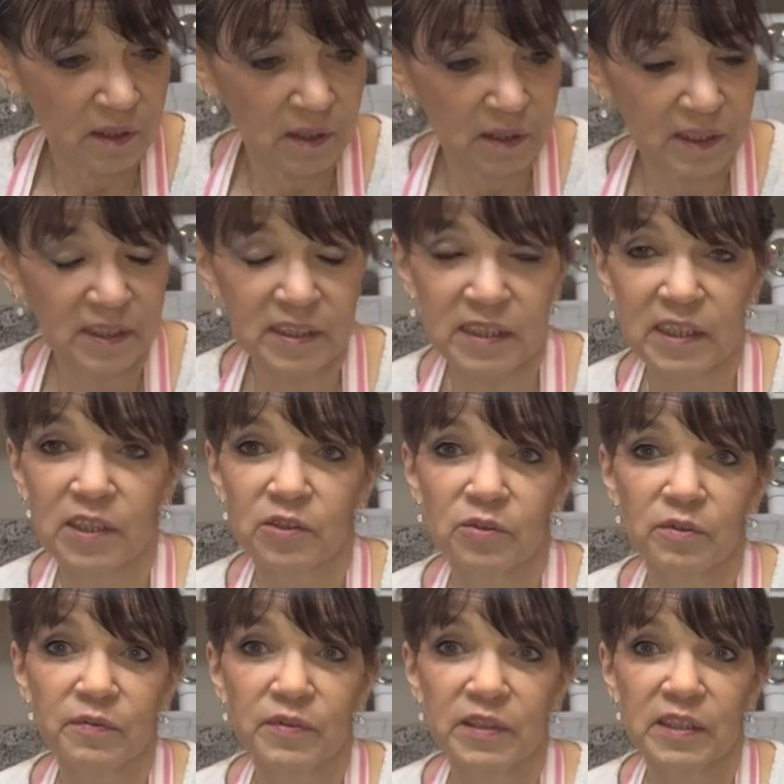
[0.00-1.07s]
container
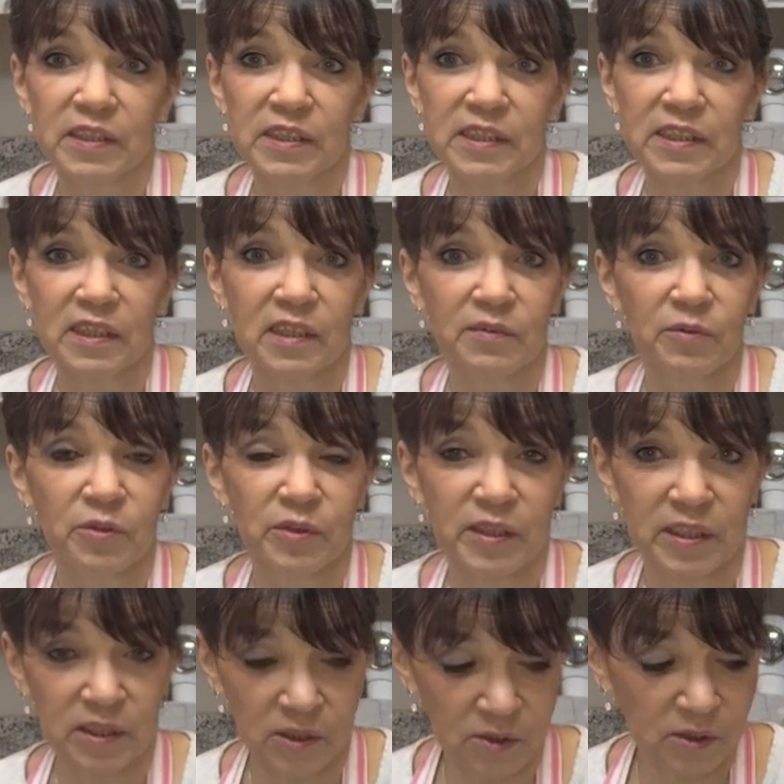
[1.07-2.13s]
of yeast and I've already
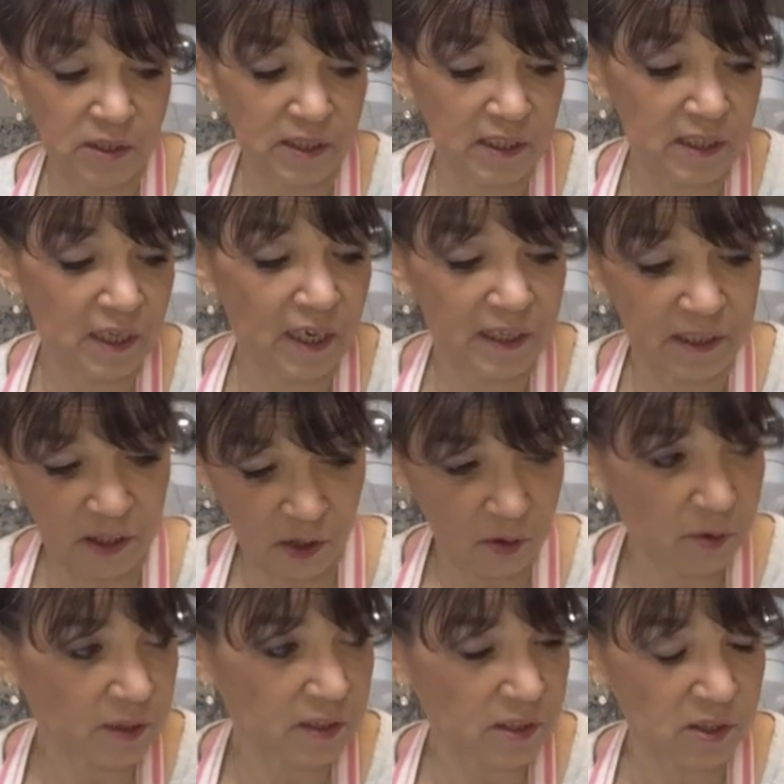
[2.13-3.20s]
used it. I know
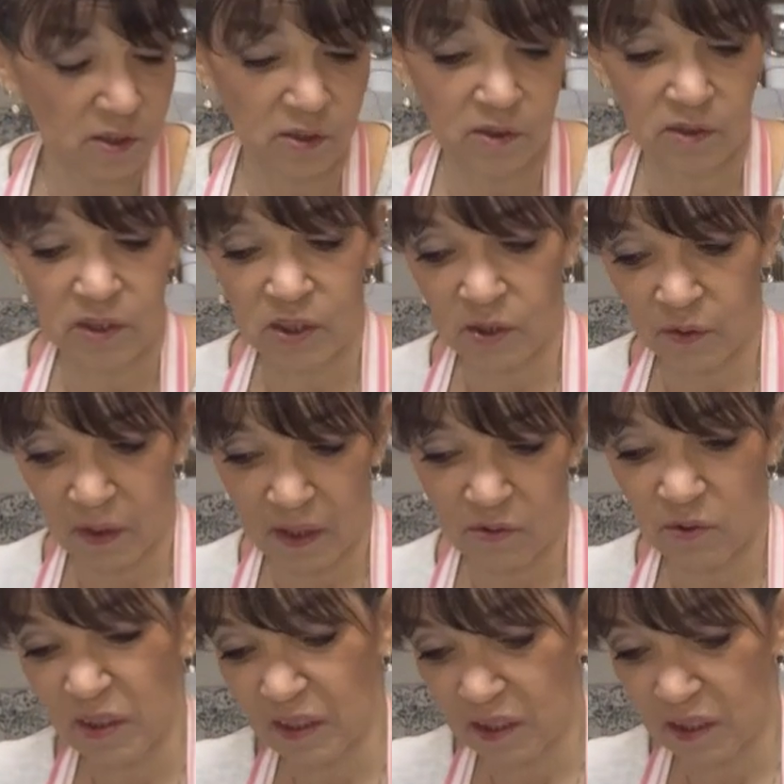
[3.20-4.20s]
it's good, so I really